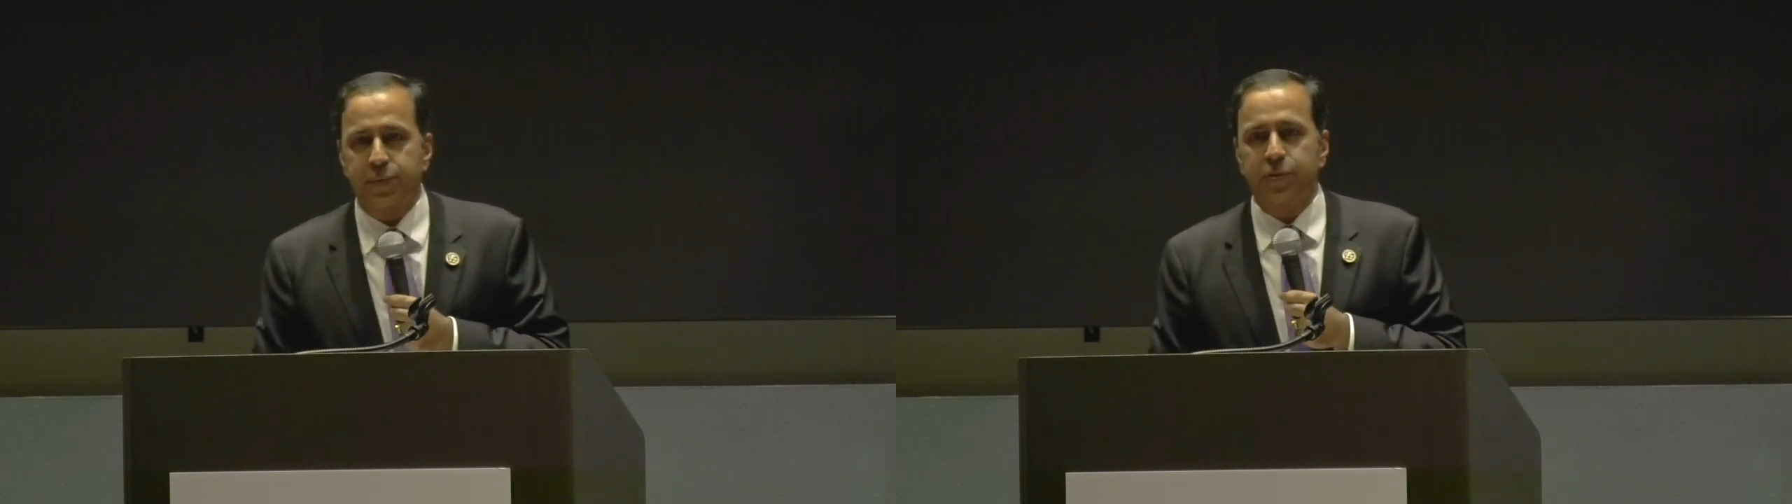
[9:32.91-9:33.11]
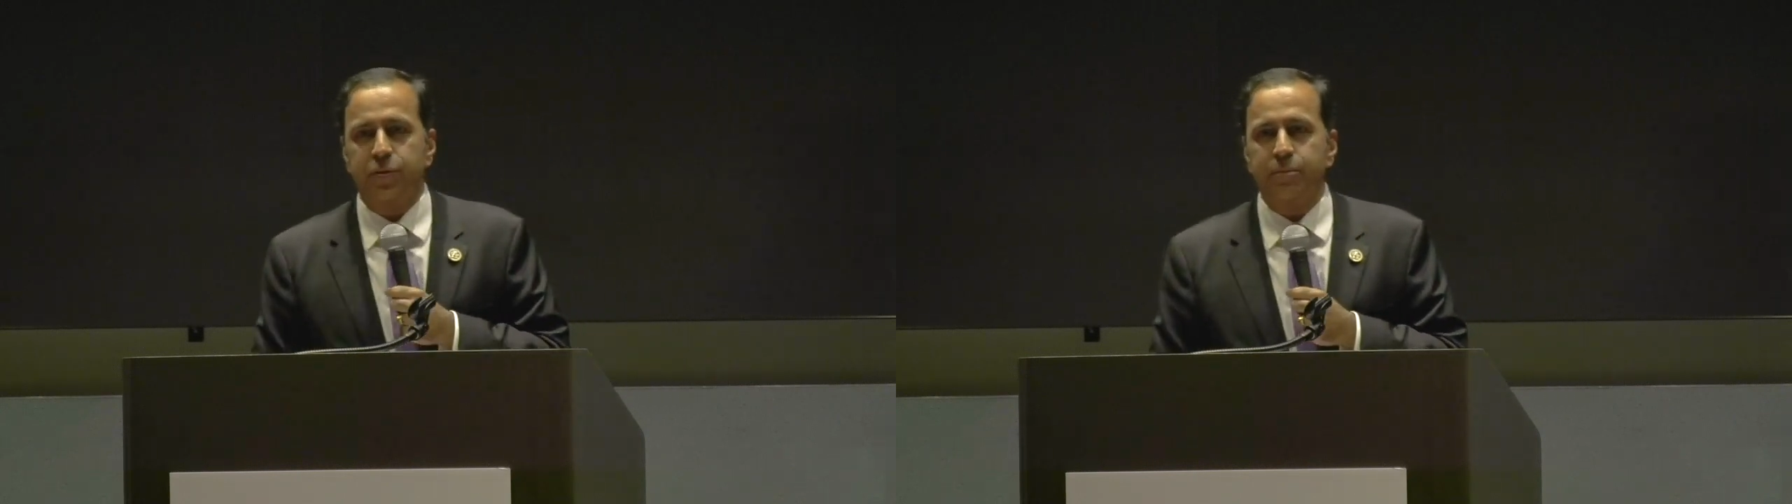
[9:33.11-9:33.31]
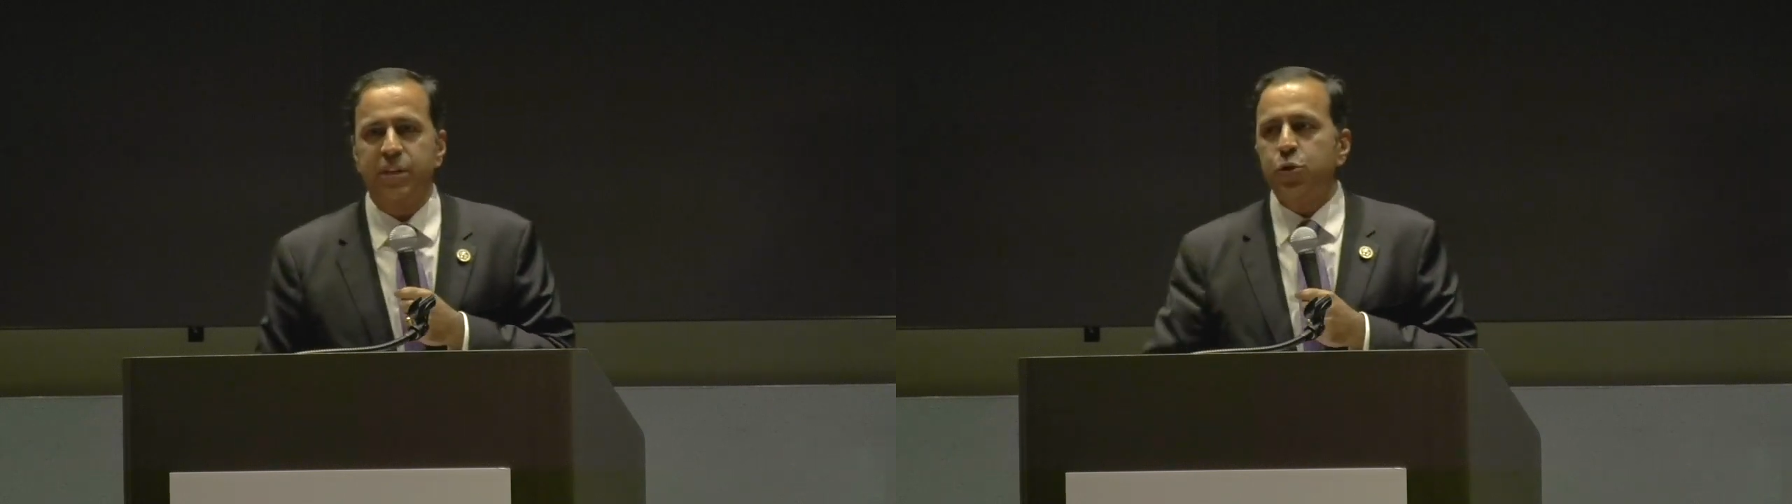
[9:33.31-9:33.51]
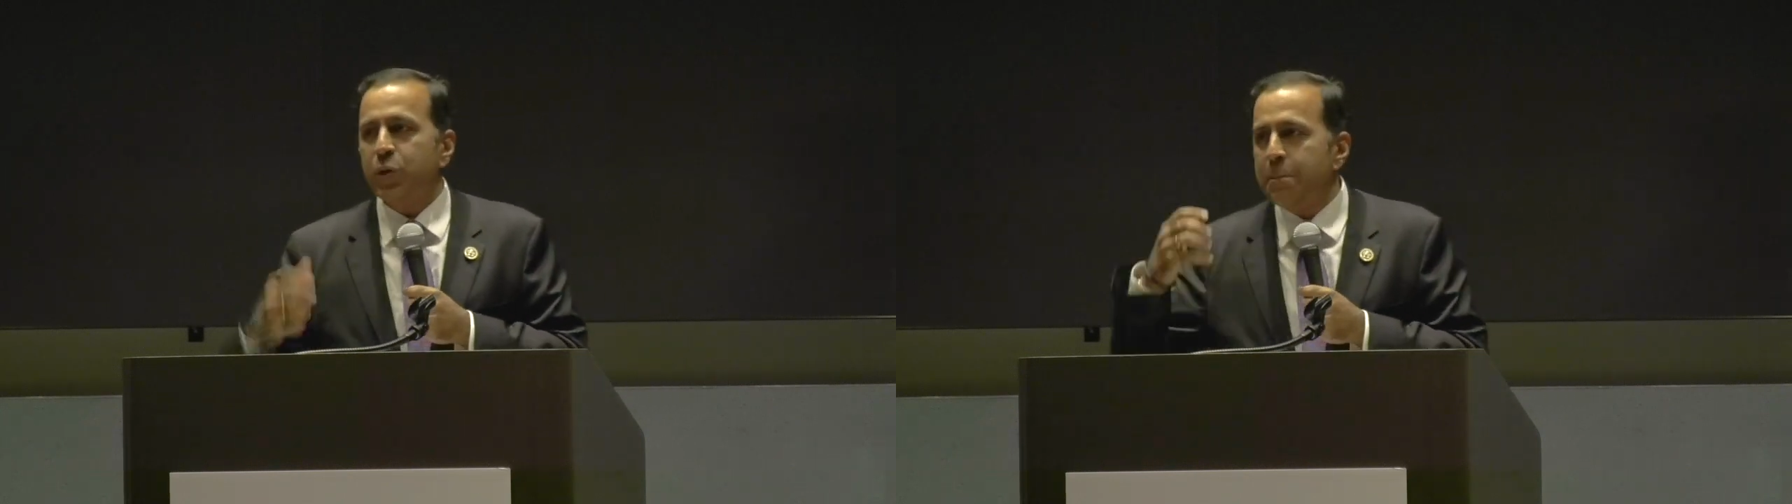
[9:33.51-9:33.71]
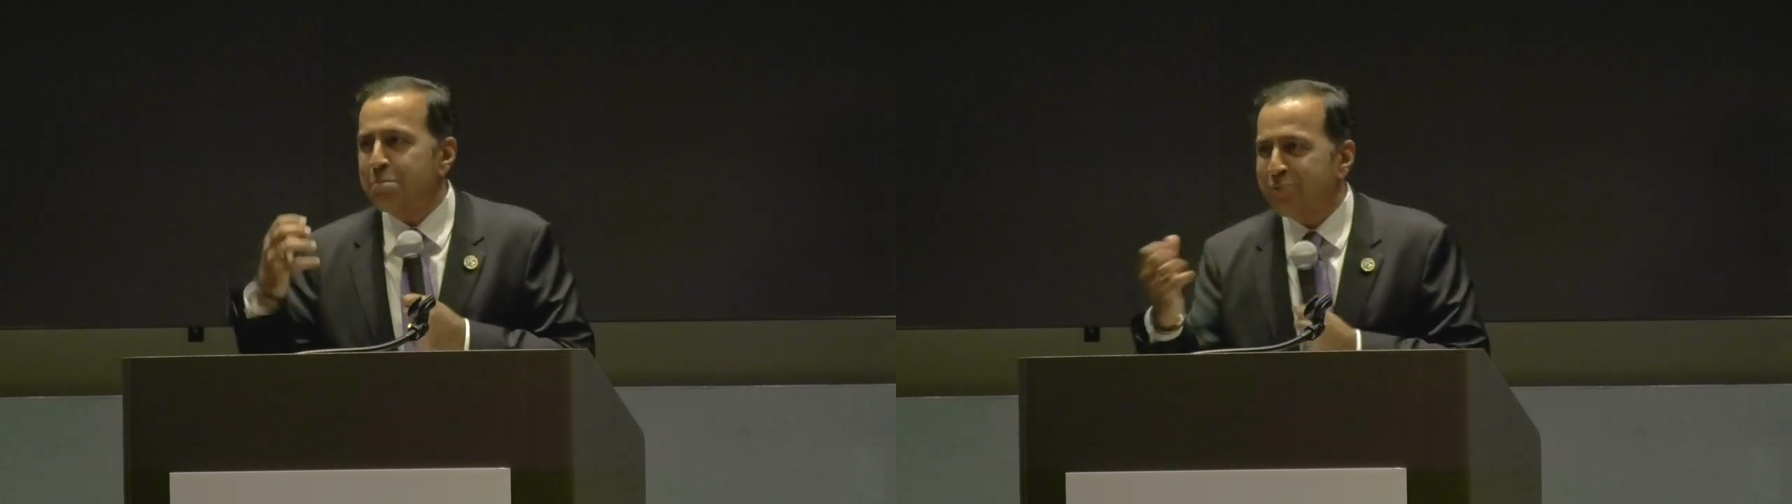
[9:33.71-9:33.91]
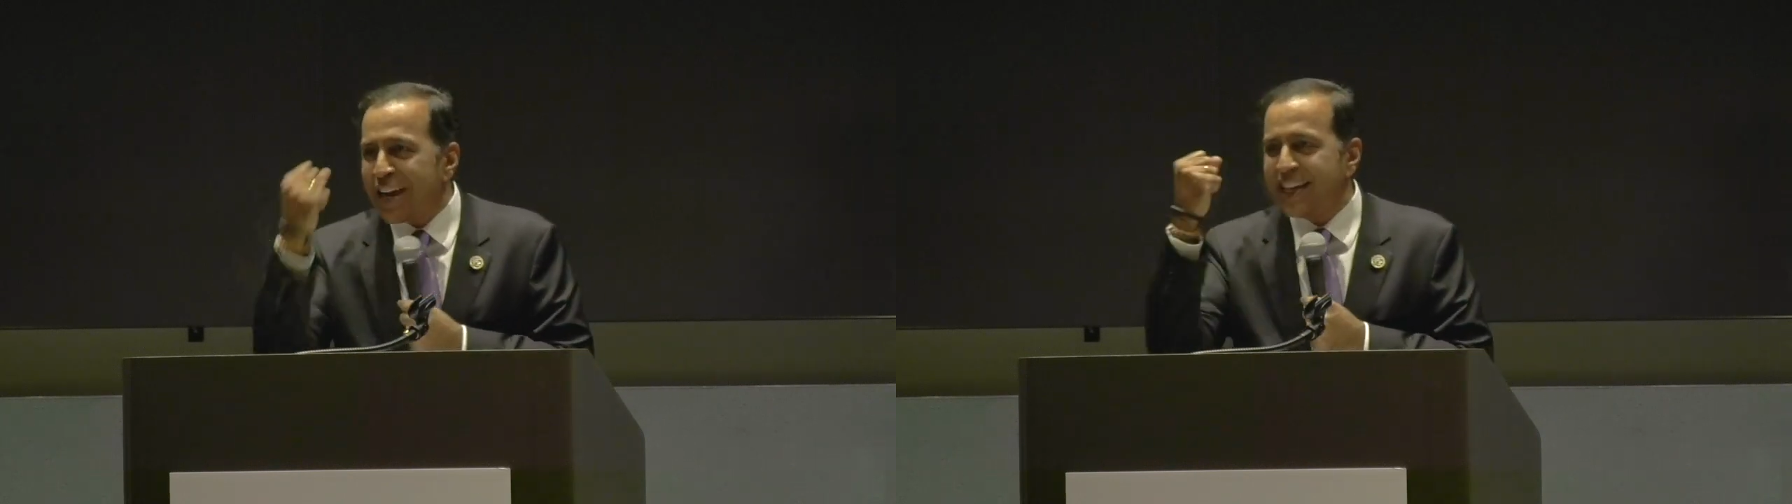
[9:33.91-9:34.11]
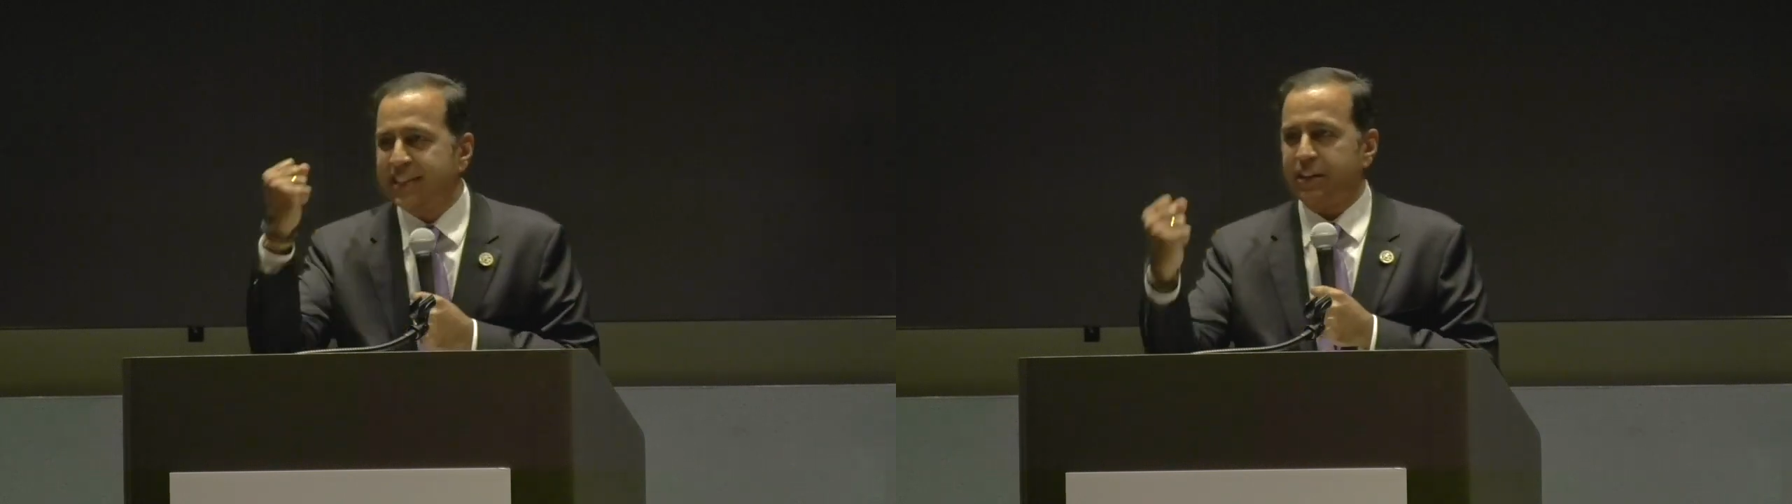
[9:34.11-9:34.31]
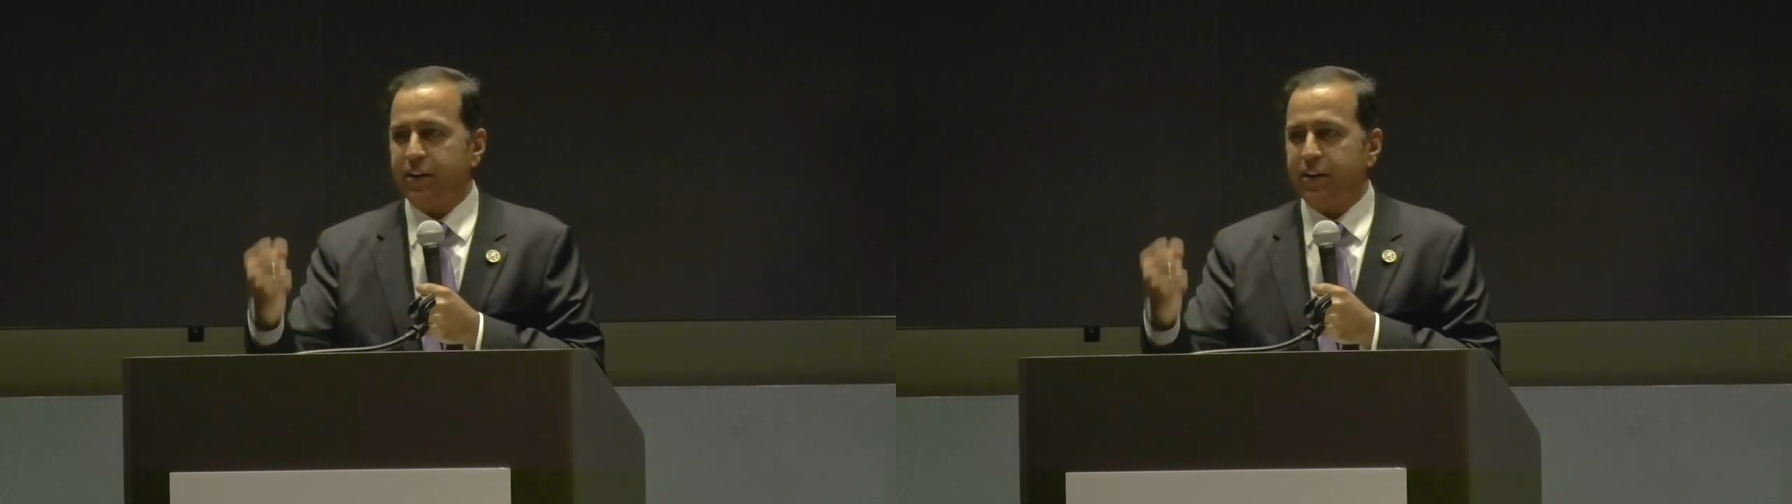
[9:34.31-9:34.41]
room to embrace